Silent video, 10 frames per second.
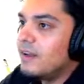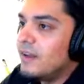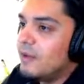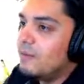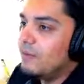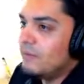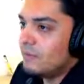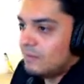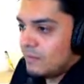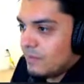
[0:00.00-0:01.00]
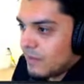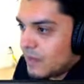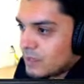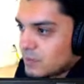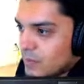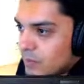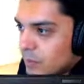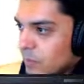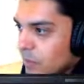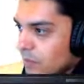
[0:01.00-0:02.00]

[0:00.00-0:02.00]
and it's probably